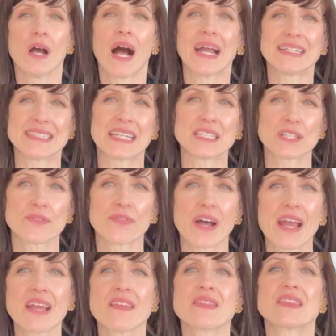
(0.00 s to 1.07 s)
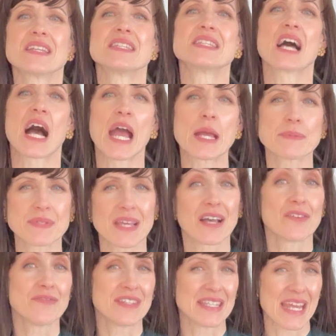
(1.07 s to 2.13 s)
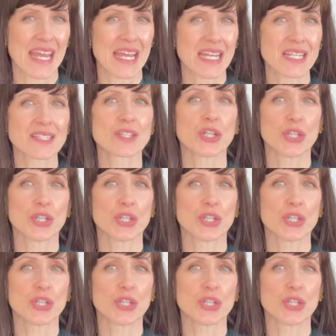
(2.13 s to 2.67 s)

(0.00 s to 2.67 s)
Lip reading: Identify the types of days